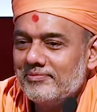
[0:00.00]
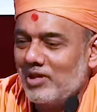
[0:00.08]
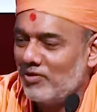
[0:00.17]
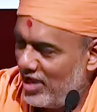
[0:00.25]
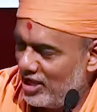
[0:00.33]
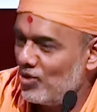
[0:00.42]

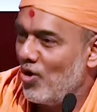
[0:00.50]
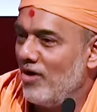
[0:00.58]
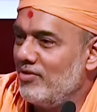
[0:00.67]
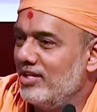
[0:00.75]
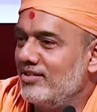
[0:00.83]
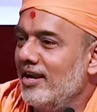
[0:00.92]
The way you
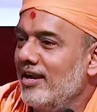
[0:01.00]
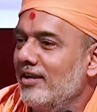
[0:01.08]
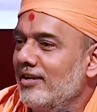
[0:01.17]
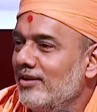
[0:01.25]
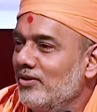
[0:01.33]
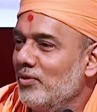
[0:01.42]
have
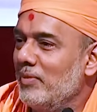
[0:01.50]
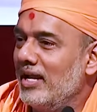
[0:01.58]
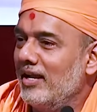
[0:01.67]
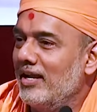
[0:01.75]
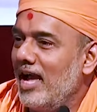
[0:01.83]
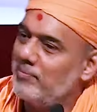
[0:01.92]
decided to
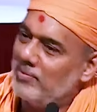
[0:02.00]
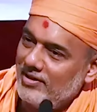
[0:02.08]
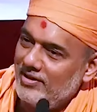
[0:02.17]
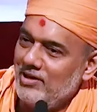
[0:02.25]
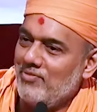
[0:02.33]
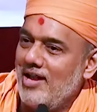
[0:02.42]
make it
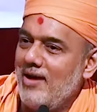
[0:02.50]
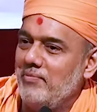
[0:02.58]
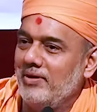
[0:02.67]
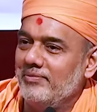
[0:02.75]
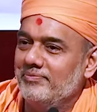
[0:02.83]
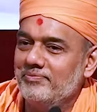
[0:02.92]
happen, it will
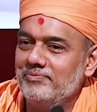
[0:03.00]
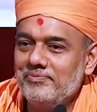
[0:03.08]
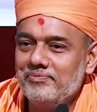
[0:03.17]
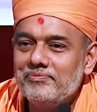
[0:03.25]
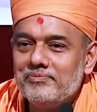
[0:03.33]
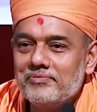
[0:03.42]
happen.
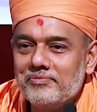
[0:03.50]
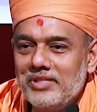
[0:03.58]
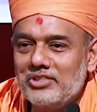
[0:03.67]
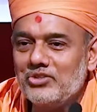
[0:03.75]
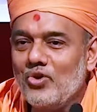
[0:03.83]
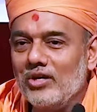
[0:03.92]

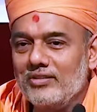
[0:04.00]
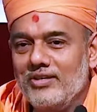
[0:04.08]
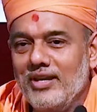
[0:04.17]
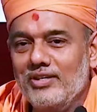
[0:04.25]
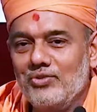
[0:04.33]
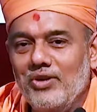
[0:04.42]
That's God's
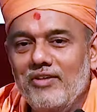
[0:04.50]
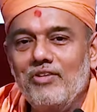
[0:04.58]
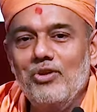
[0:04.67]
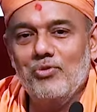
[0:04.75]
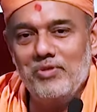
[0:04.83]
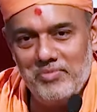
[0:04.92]
grace on
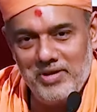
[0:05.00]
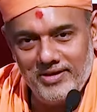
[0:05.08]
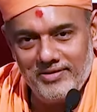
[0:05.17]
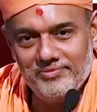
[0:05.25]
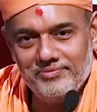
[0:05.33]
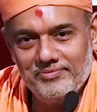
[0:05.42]
every human being.